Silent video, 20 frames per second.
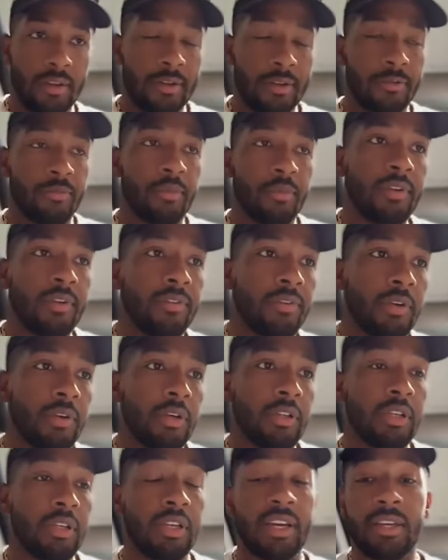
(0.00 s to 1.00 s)
With
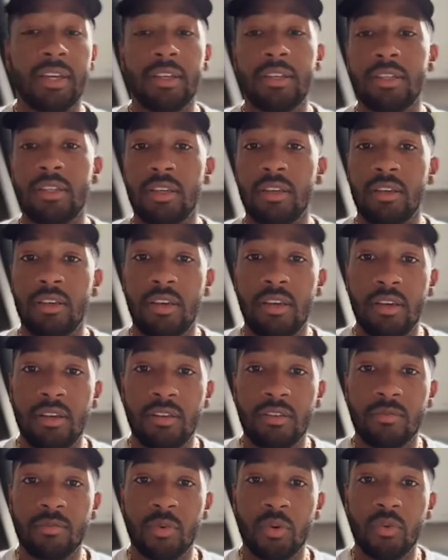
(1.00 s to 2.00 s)
the 19
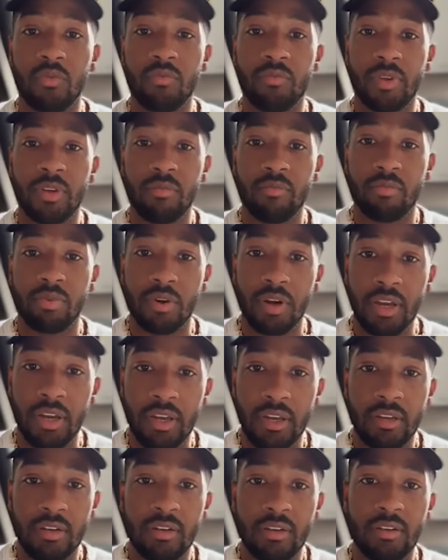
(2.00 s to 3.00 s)
Keys movement,
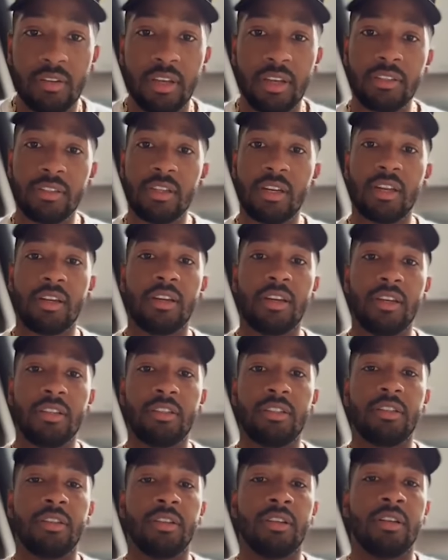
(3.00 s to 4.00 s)
brand, things of that
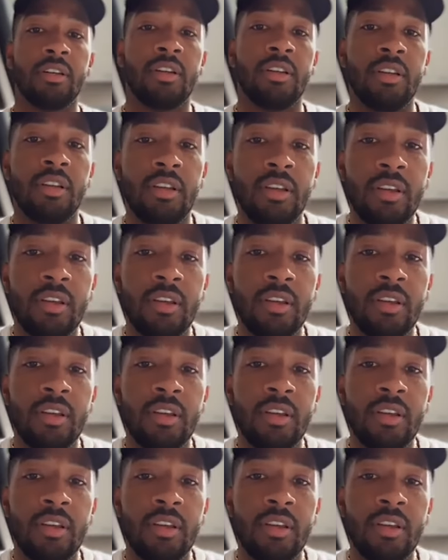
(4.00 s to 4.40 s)
nature.